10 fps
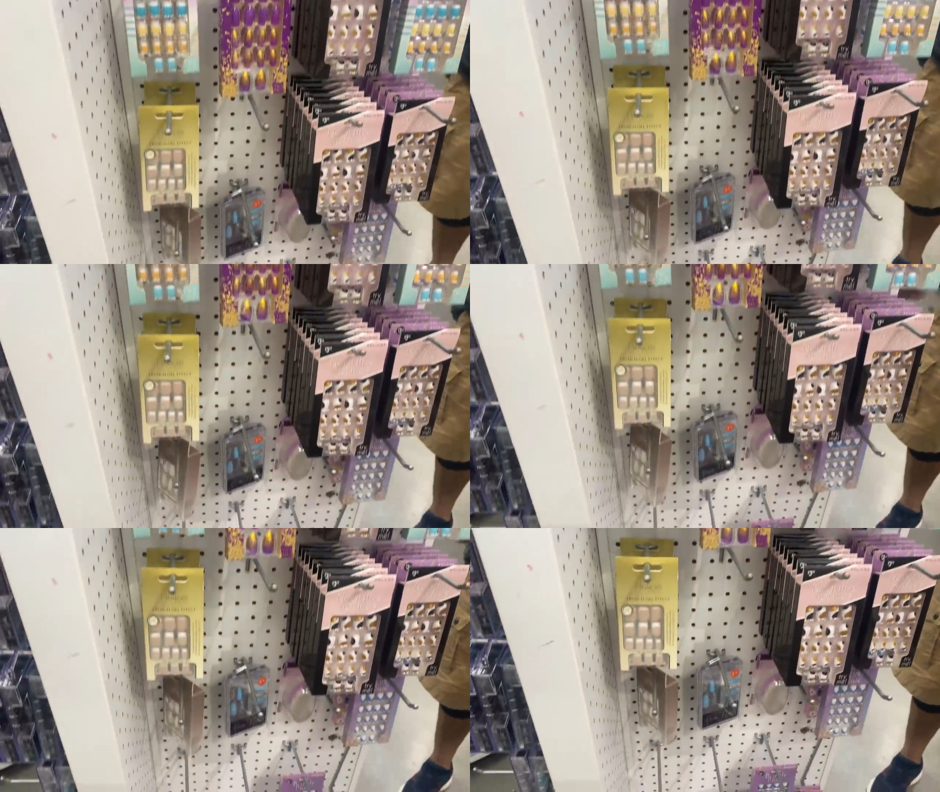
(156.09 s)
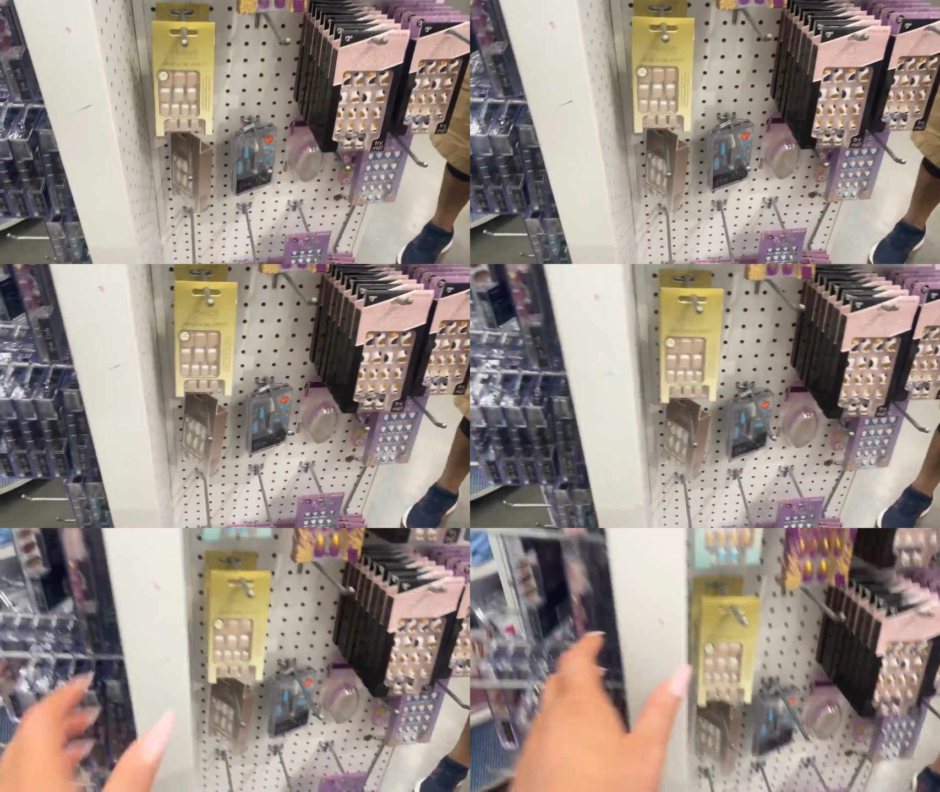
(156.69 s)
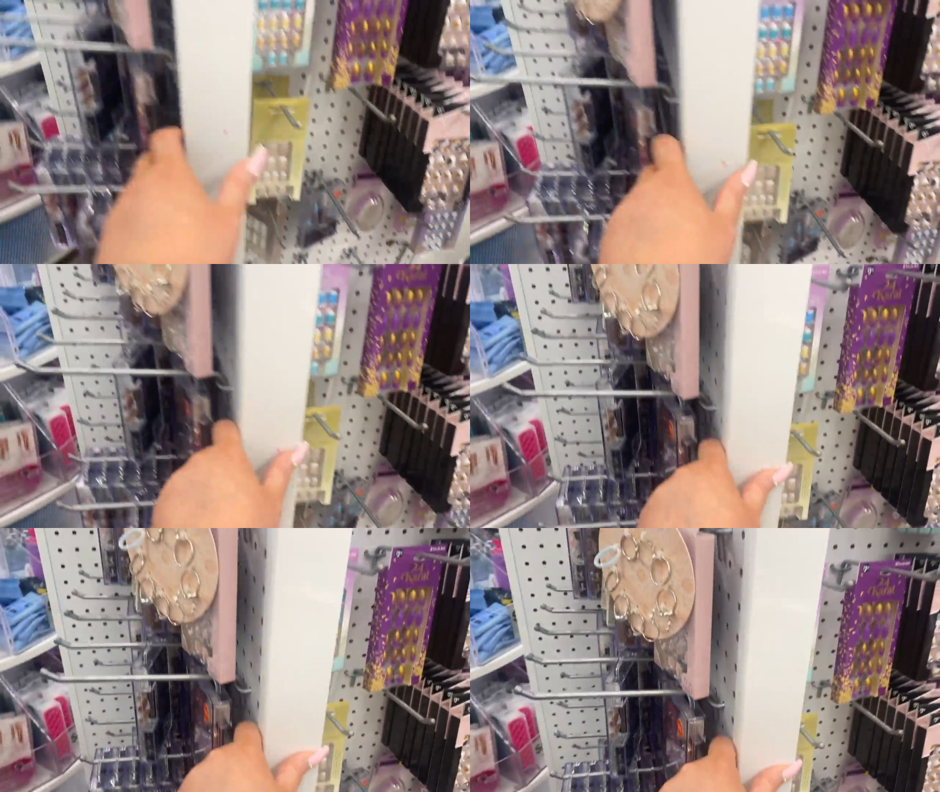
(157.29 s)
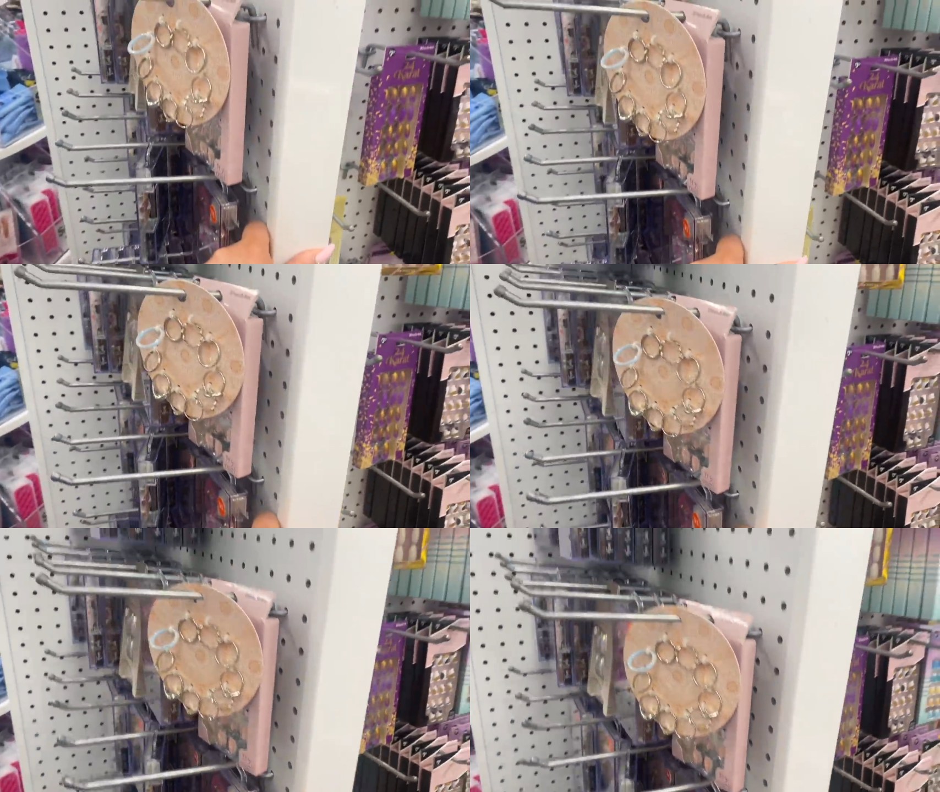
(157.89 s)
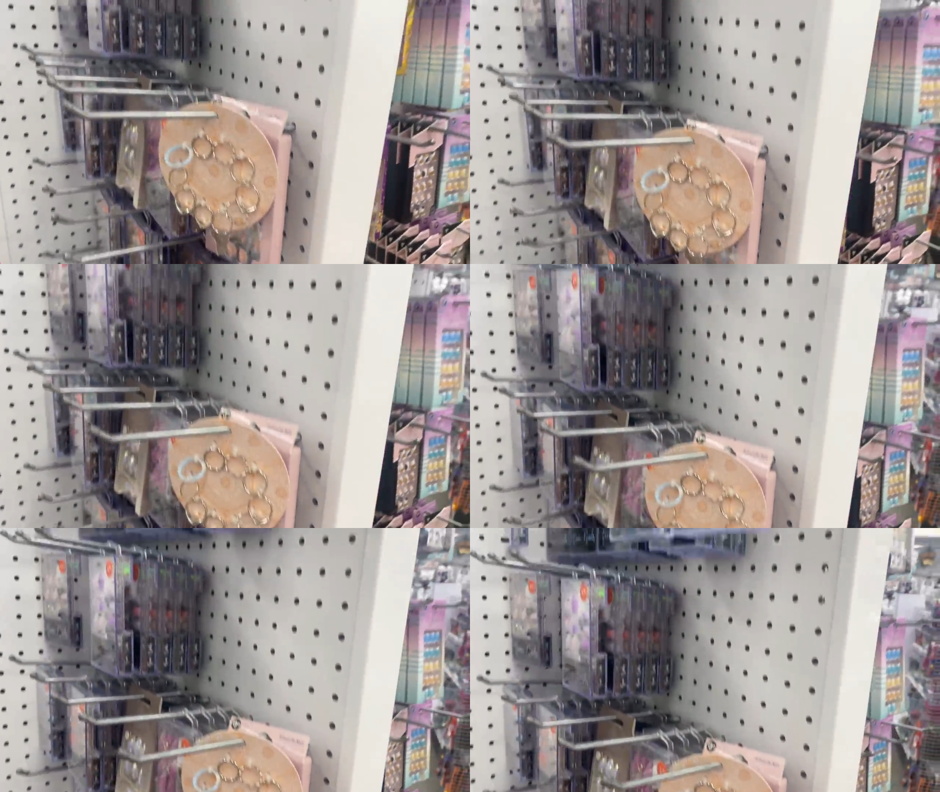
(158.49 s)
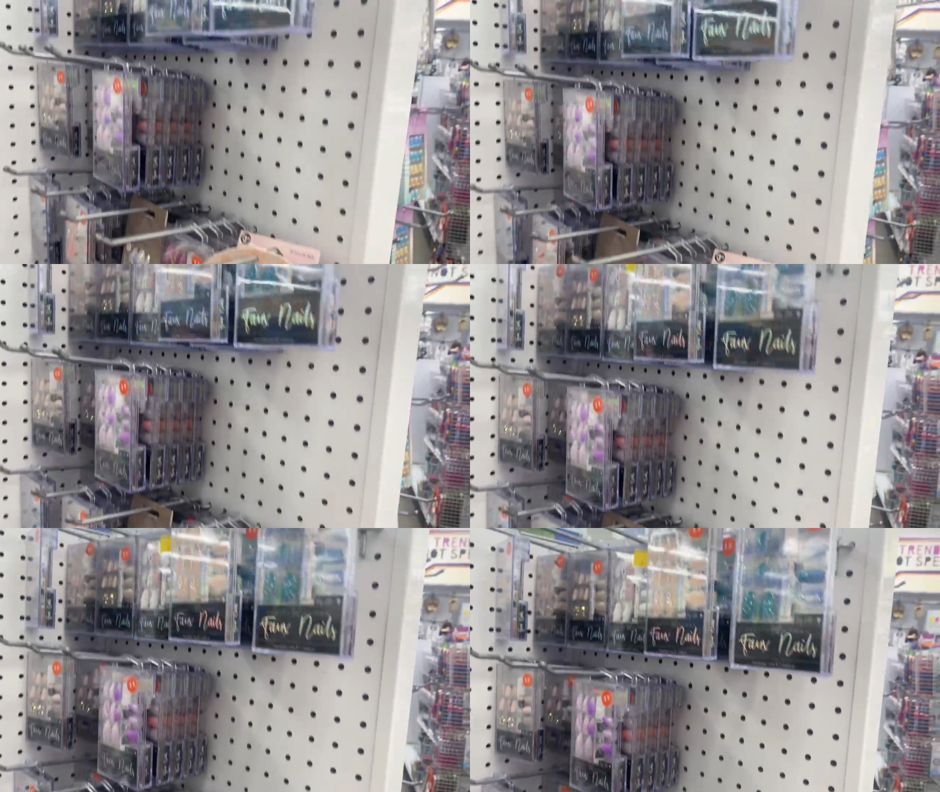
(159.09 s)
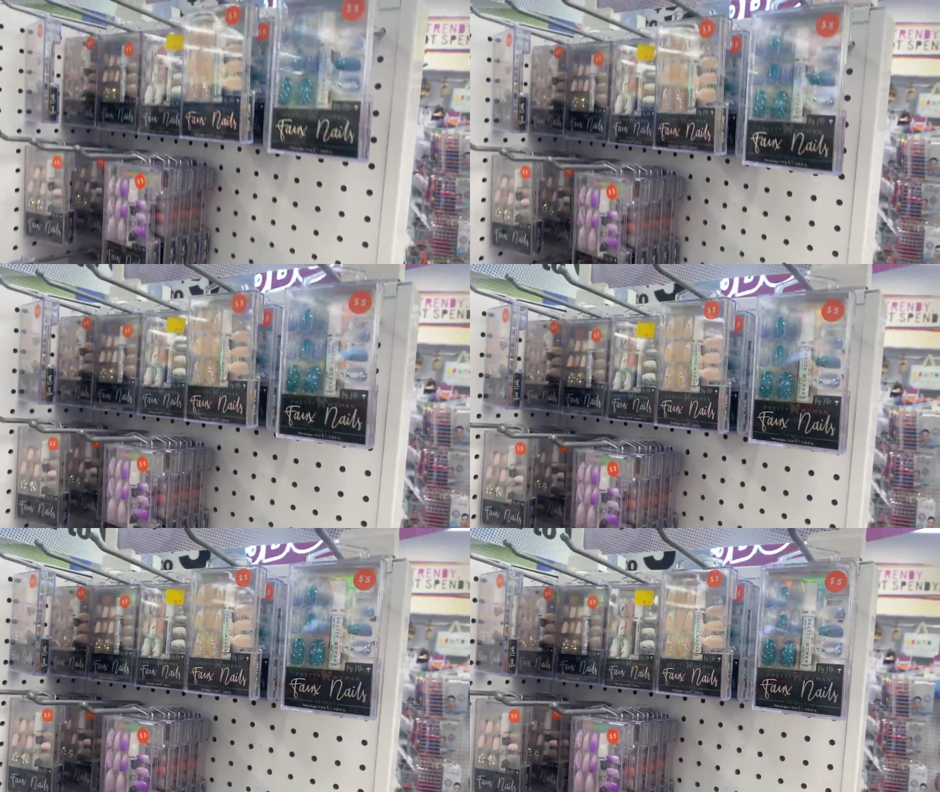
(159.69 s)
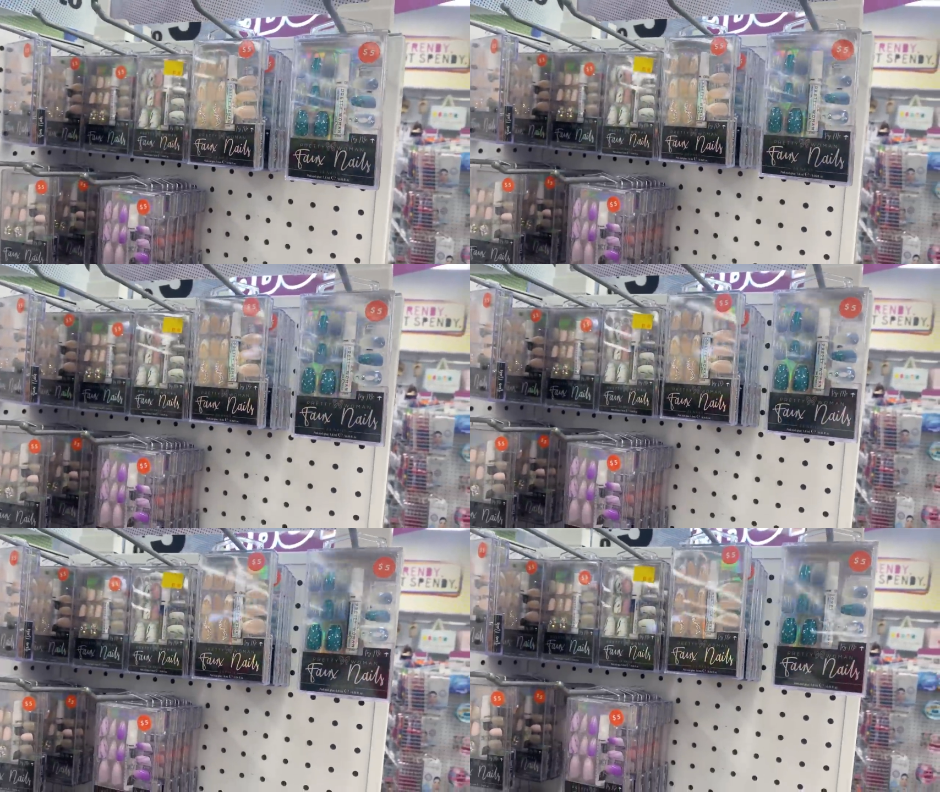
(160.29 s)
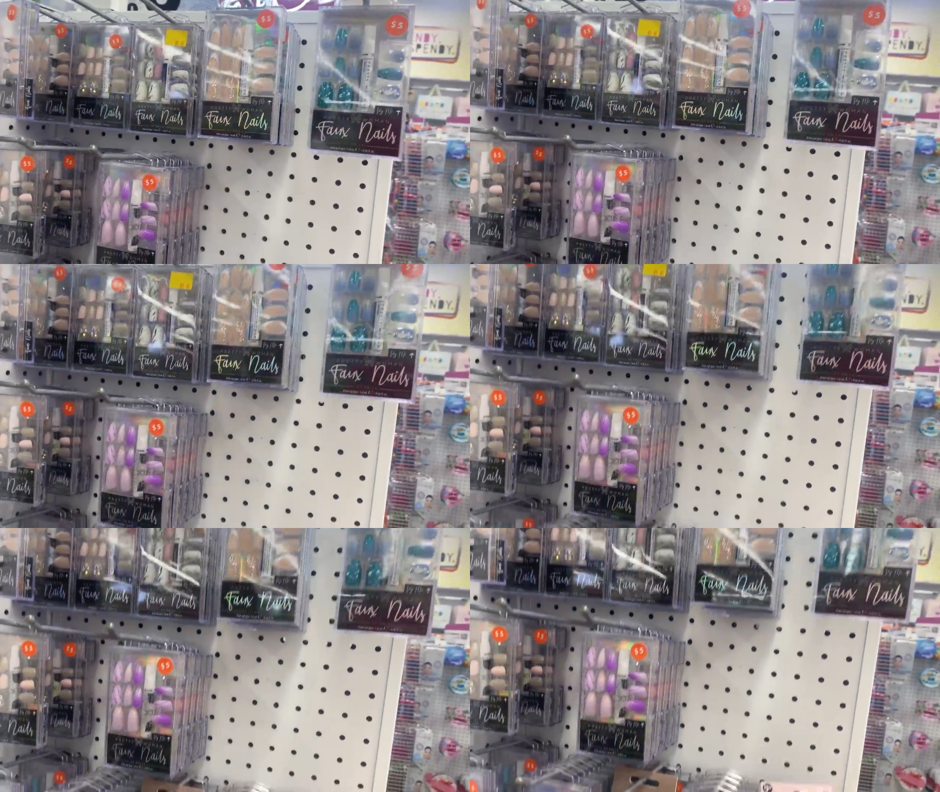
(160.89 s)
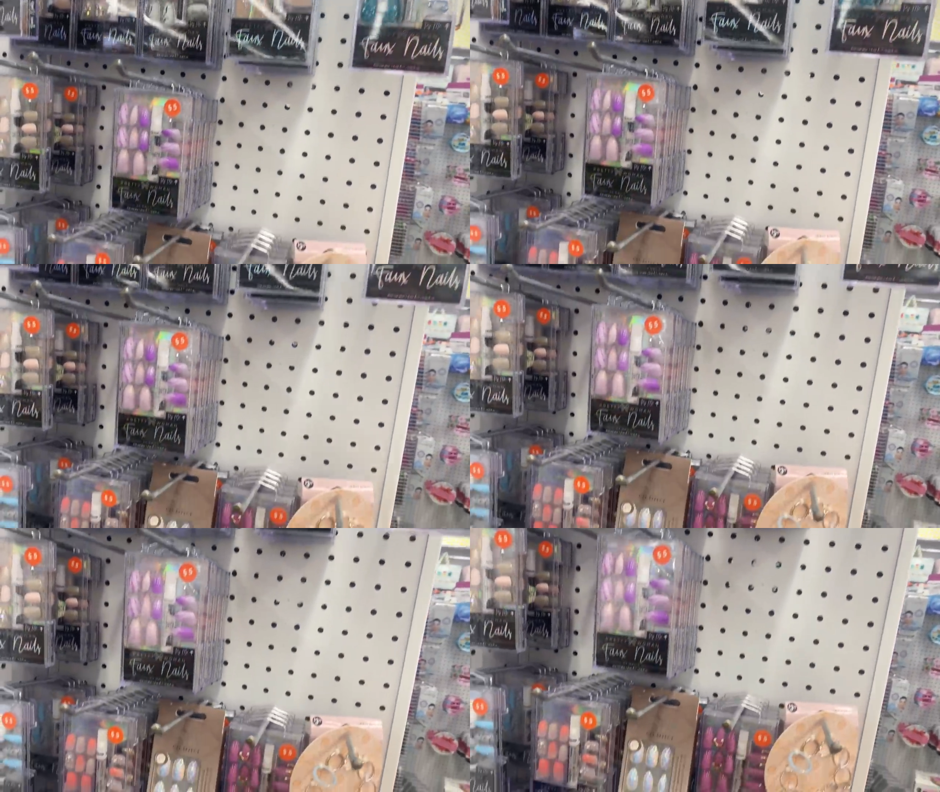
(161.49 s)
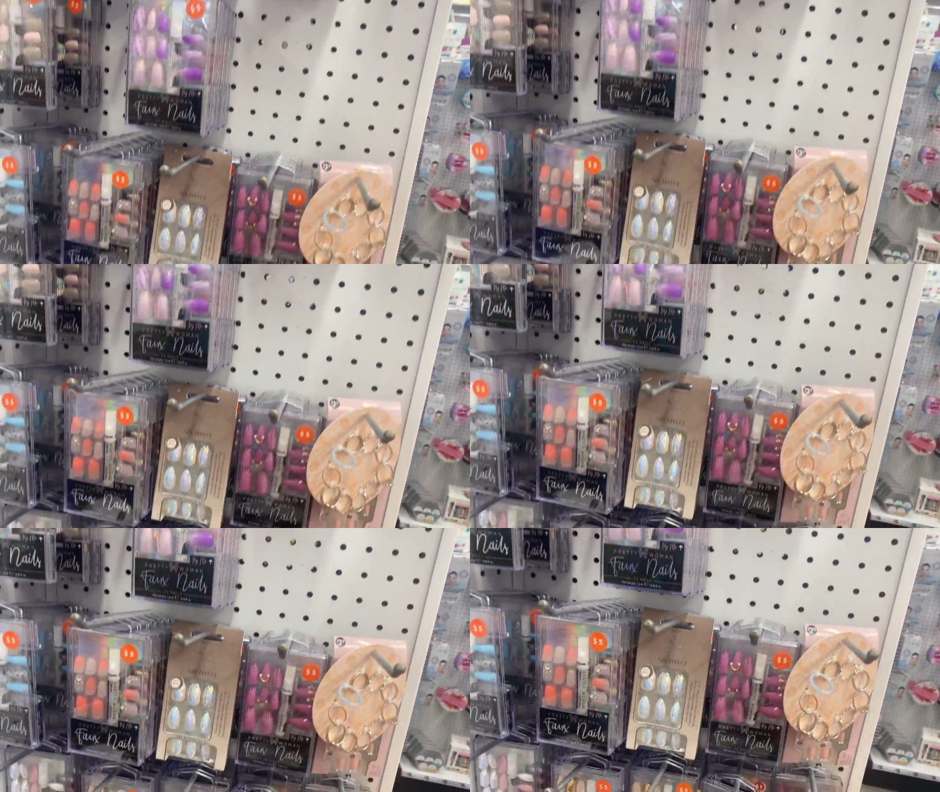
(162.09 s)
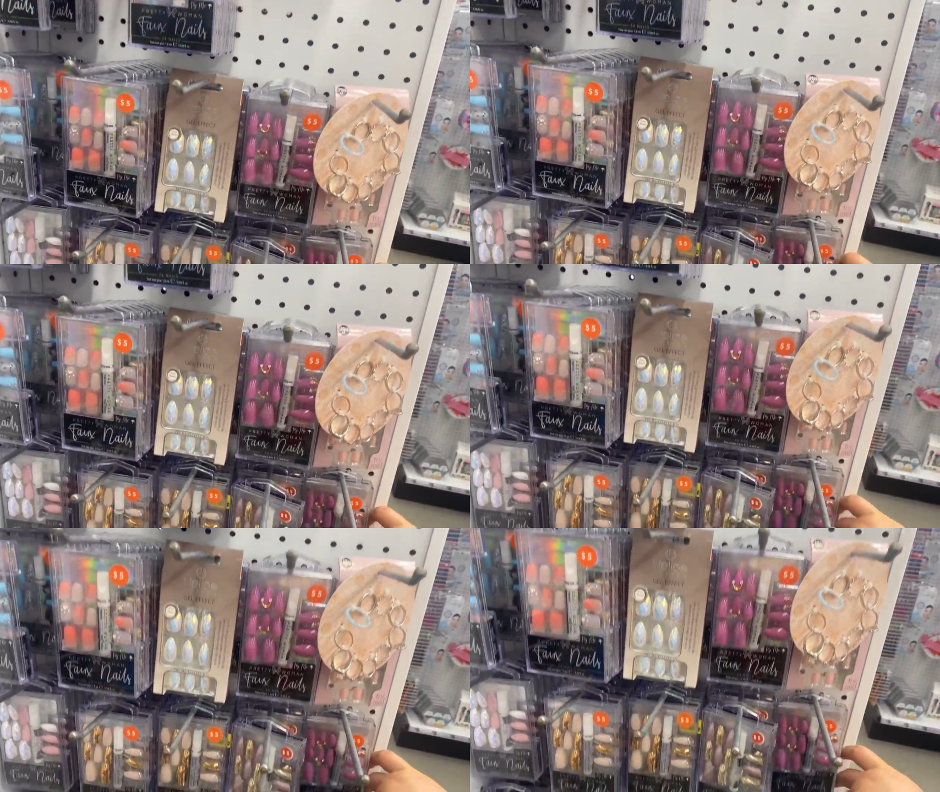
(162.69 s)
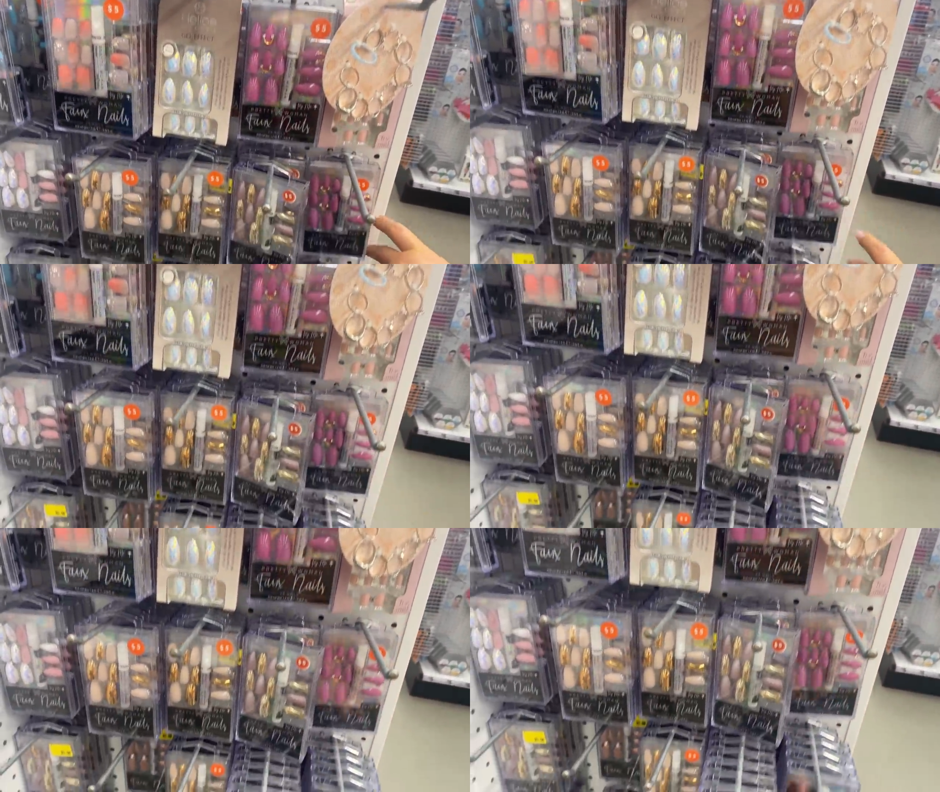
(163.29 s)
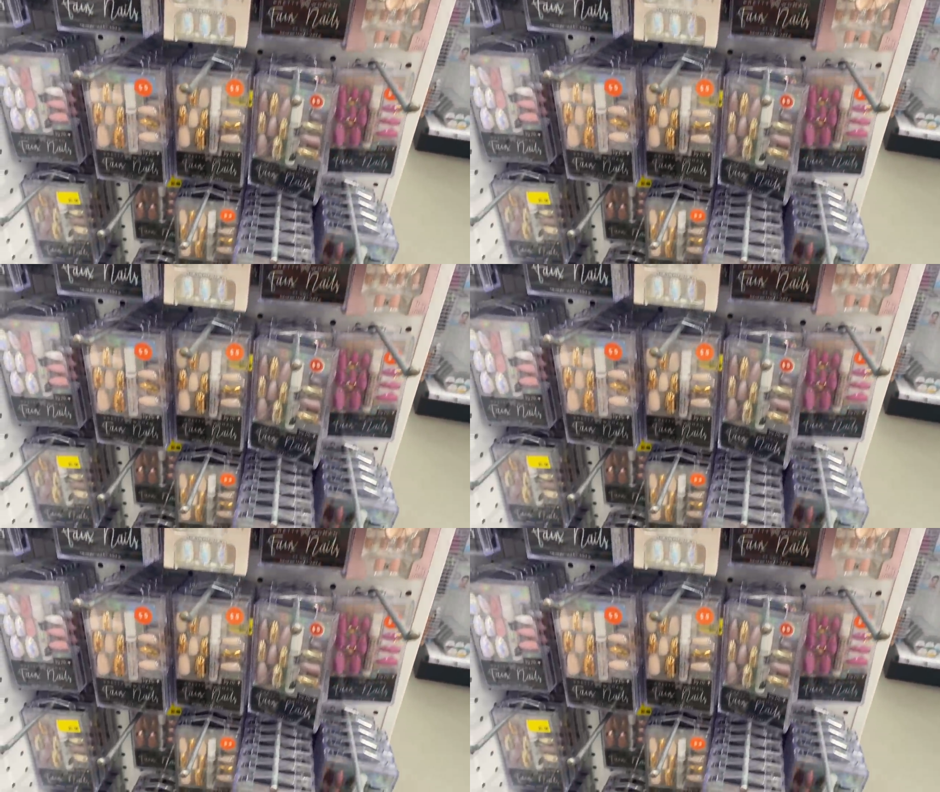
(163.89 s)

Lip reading: No face is visible, so there are no lips to read.